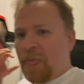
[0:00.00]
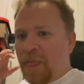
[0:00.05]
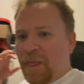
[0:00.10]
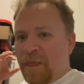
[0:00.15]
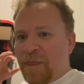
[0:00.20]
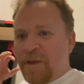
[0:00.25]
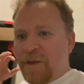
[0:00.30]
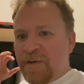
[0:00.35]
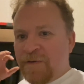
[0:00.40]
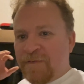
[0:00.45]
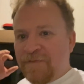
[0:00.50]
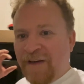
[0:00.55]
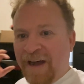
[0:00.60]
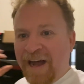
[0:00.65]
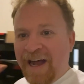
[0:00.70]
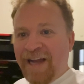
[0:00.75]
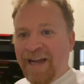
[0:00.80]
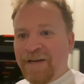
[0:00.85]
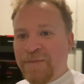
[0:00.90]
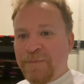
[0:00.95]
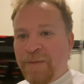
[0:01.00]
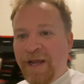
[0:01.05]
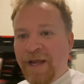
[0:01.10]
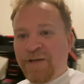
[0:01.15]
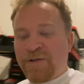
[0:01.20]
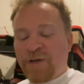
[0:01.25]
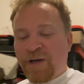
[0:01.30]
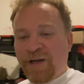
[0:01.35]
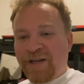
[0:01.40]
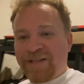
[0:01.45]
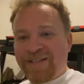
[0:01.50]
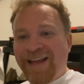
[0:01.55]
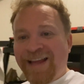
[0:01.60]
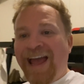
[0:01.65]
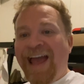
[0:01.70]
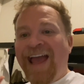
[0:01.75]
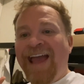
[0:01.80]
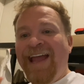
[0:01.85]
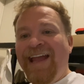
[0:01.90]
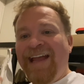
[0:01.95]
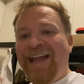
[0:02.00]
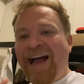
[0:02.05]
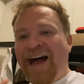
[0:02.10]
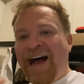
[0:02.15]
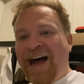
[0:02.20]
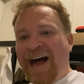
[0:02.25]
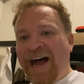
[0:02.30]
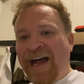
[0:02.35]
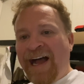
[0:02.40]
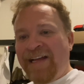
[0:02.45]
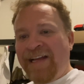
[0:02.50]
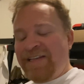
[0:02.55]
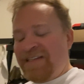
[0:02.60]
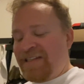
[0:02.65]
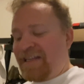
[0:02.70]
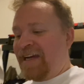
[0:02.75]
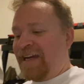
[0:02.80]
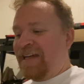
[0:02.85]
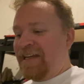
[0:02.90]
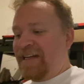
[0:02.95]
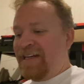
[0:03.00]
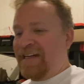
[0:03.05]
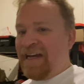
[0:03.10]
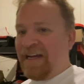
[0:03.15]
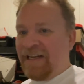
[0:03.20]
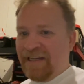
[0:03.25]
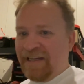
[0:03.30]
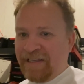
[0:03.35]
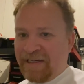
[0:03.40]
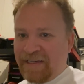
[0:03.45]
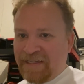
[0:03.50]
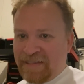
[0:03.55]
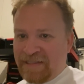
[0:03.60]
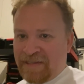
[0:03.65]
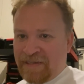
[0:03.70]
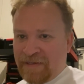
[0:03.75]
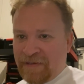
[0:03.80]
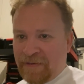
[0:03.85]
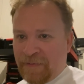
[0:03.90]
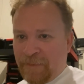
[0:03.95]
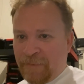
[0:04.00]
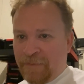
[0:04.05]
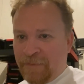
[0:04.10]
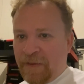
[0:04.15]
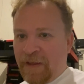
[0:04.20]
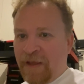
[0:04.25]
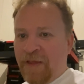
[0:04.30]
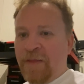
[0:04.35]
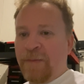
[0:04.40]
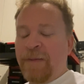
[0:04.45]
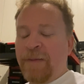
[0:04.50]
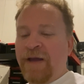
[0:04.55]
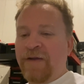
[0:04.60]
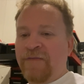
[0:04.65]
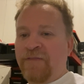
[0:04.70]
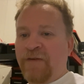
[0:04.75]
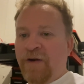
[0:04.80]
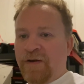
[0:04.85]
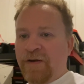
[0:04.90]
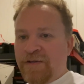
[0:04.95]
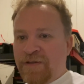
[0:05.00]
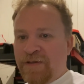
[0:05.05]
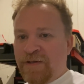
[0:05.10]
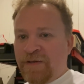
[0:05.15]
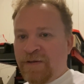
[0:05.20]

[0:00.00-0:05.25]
the divine matrix, AI, psychedelics, and the metaverse